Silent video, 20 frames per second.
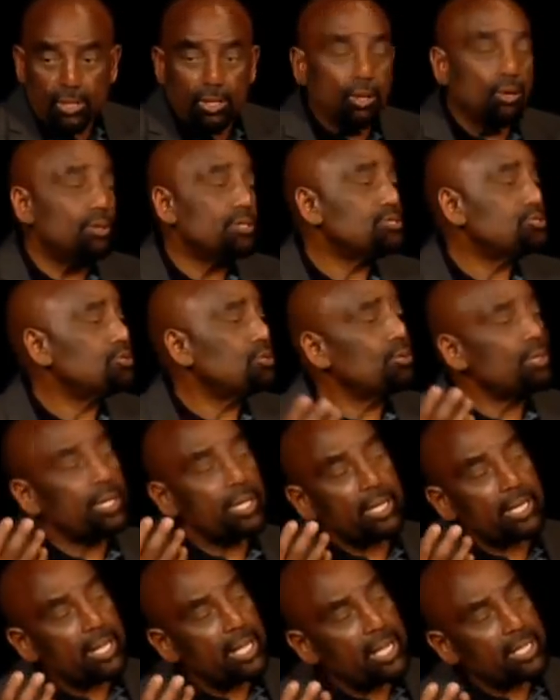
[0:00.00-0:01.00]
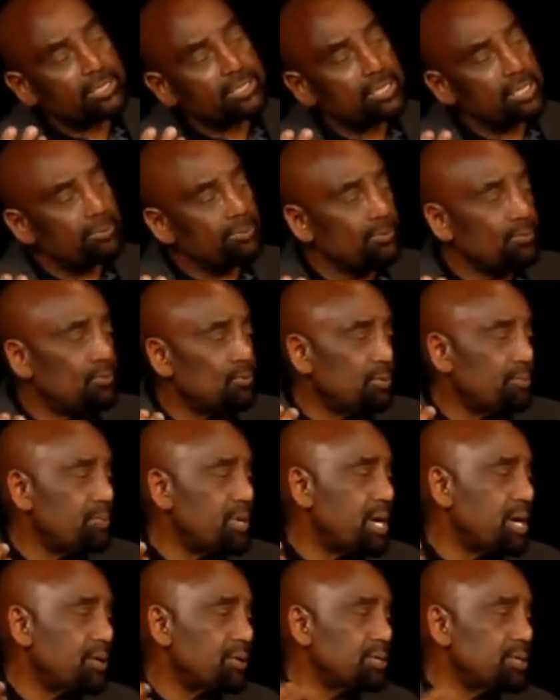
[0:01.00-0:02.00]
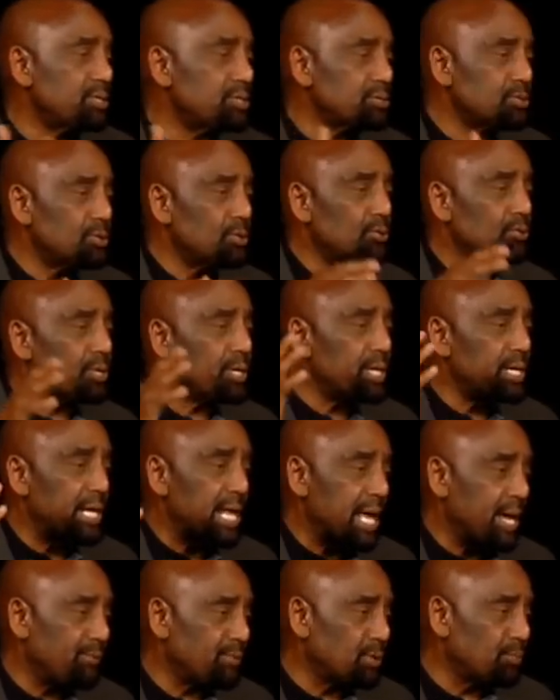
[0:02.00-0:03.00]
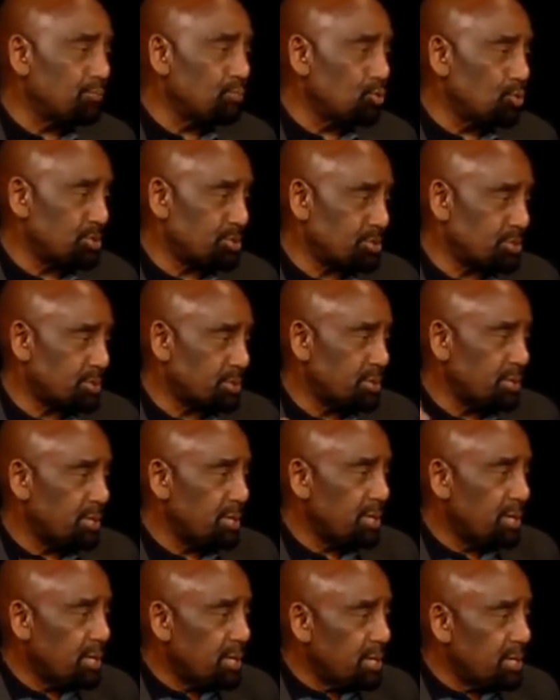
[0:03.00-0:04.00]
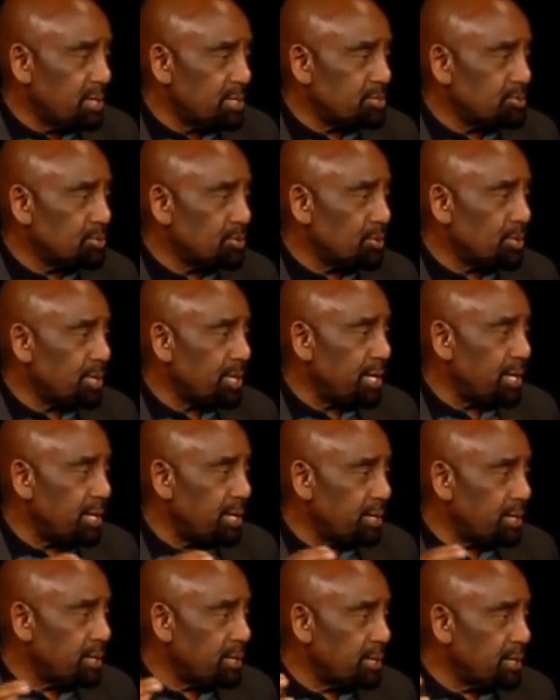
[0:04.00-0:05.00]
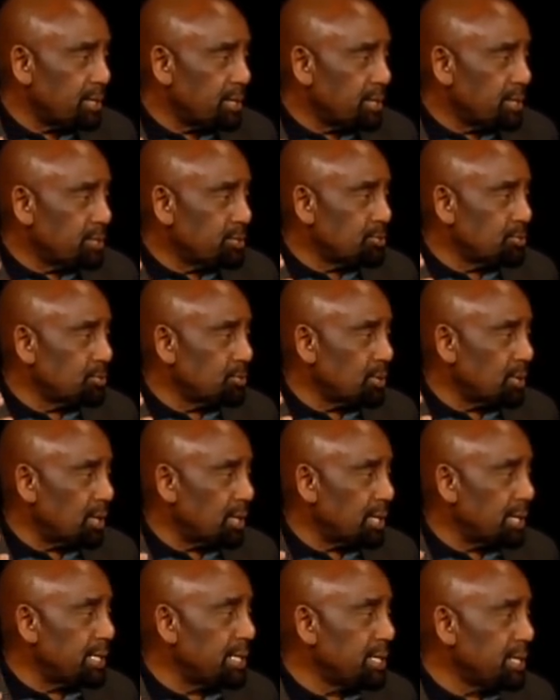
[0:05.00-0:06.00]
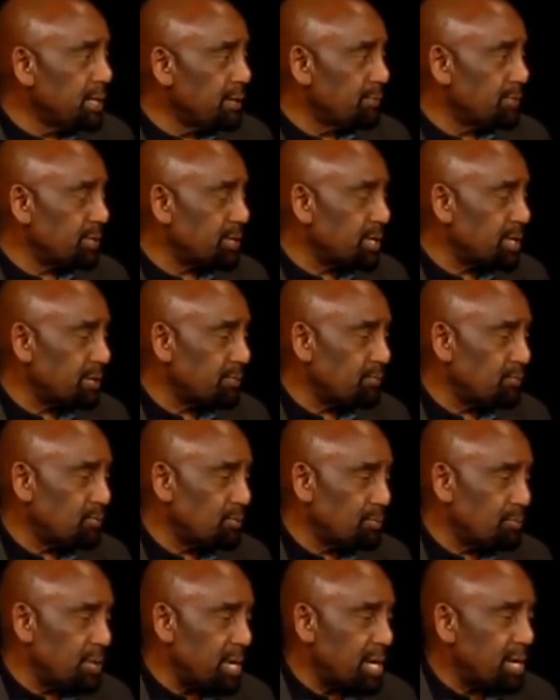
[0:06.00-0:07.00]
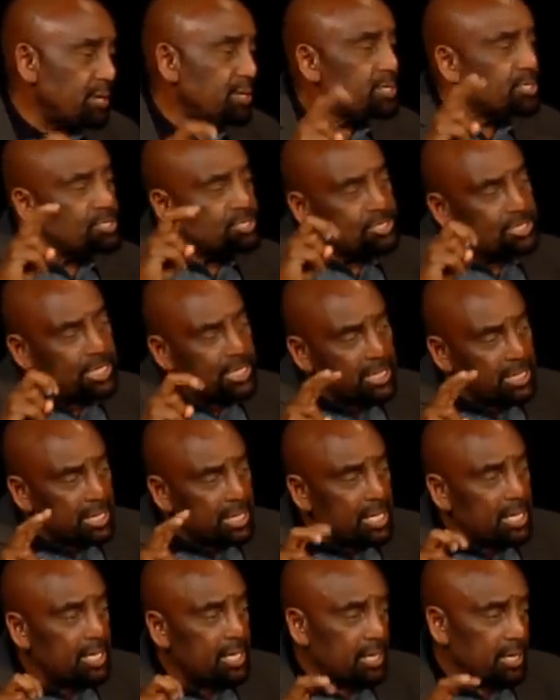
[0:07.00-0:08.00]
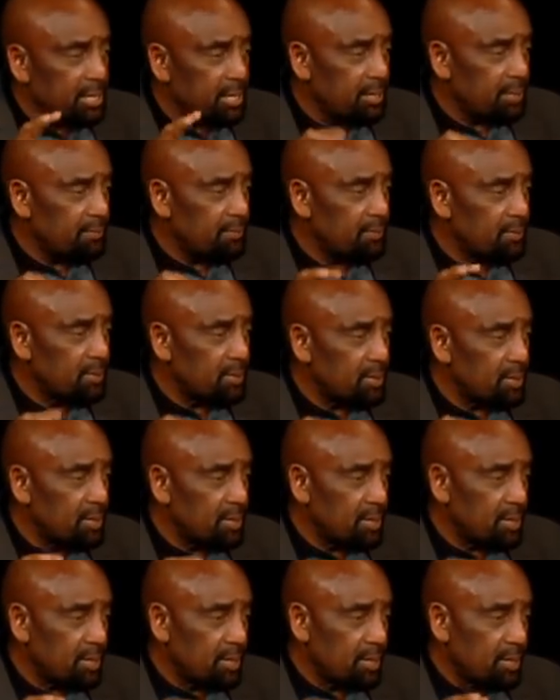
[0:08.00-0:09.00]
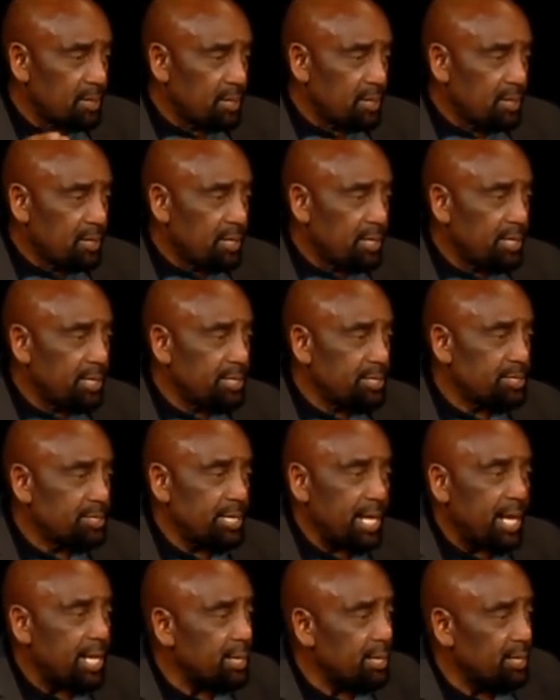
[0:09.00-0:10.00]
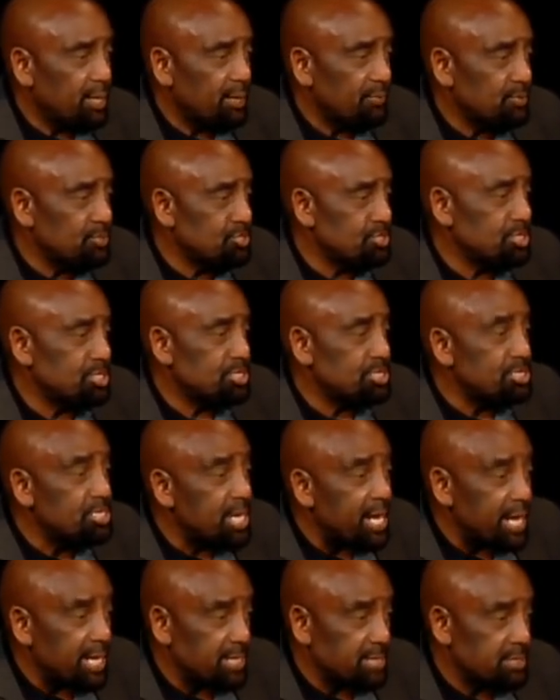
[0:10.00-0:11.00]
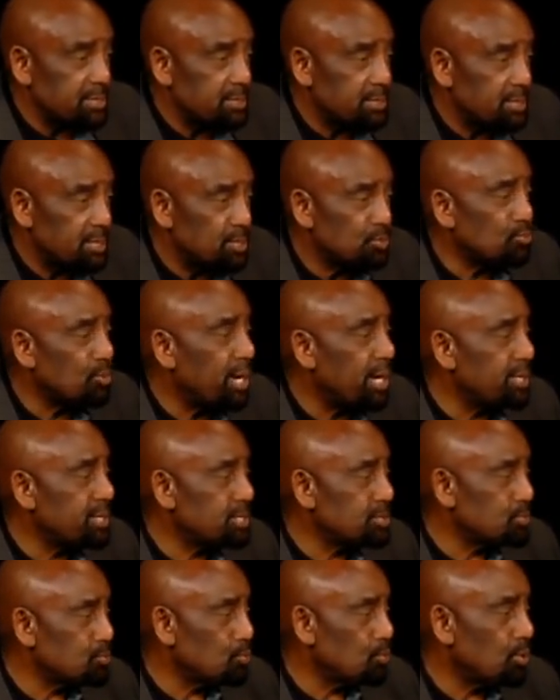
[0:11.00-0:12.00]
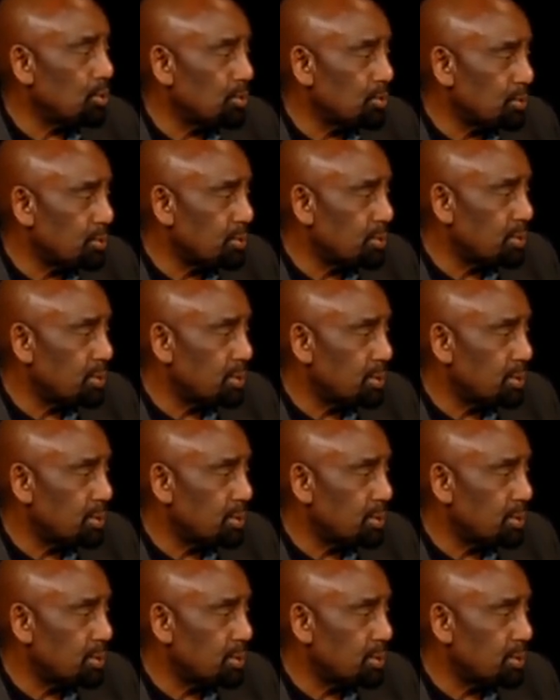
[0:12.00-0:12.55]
Oh, it's okay to have sex before marriage. It's okay to have an abortion. It's okay to live together before marriage. It's just love. And it's not love. It's just sex. That's why it doesn't work.